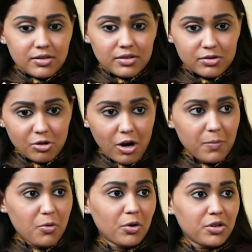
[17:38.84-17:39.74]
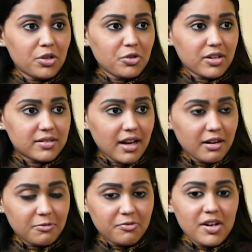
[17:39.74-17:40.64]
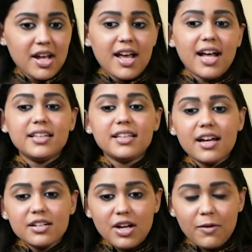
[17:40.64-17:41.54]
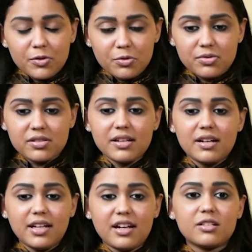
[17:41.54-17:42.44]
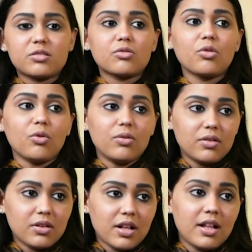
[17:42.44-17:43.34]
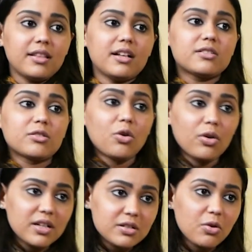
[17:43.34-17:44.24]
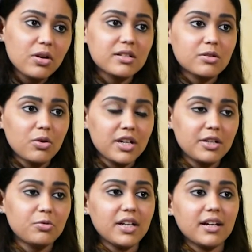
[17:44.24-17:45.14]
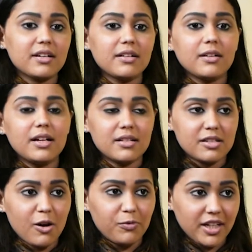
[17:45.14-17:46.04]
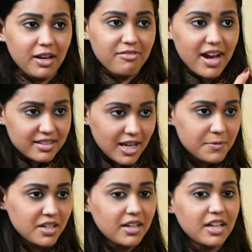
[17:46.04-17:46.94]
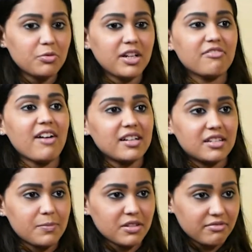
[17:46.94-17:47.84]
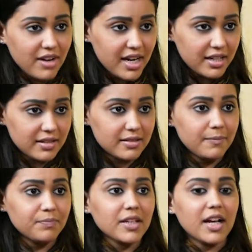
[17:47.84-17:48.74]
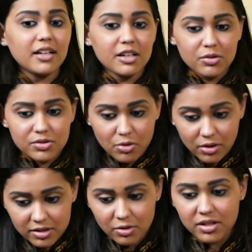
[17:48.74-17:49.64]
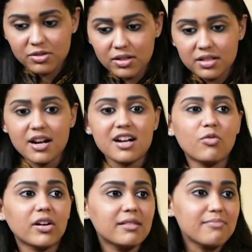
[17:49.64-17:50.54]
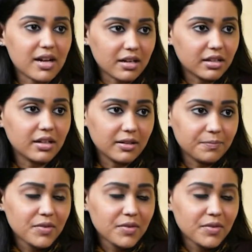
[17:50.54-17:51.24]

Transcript: stop, hold on to yourself, and then you have to take it slow. Then slowly you take, instead of taking 5 steps in a day, you take 5 steps in 5 days. And then you slowly start walking back quickly.